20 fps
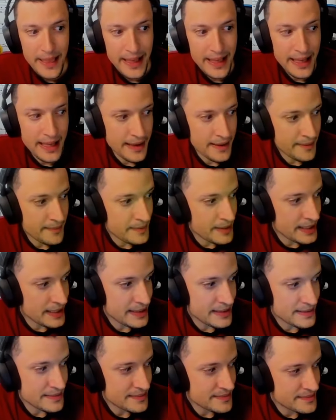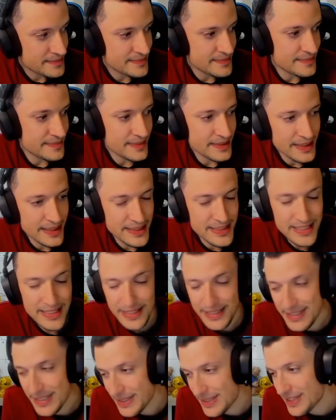I mean,
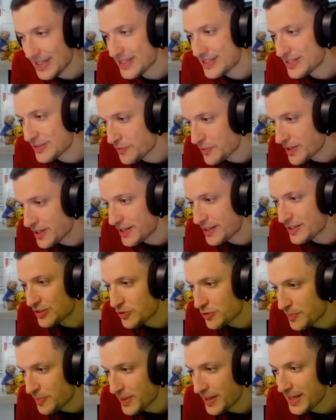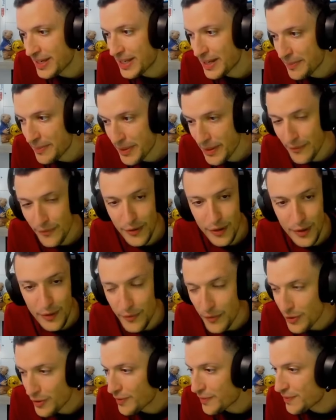that's the one it could be a little bit
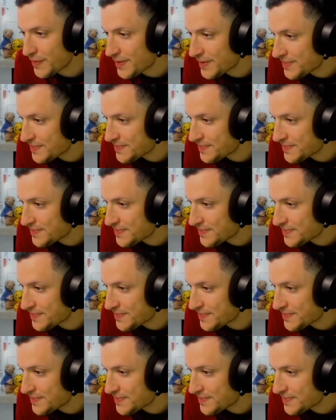fearful of.